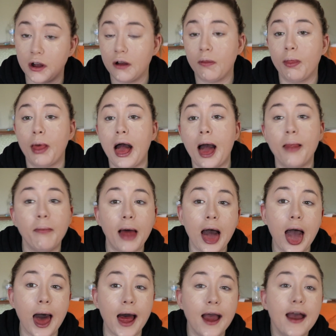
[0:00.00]
blah
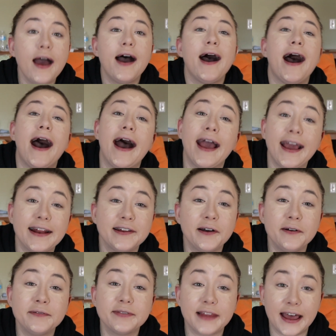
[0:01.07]
blah. I
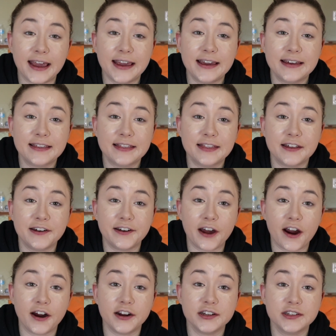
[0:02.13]
don't like the
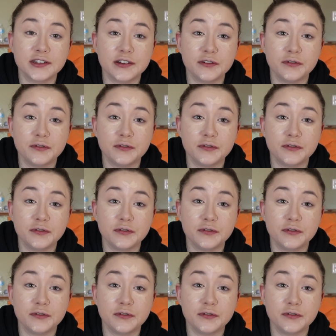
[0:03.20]
NARS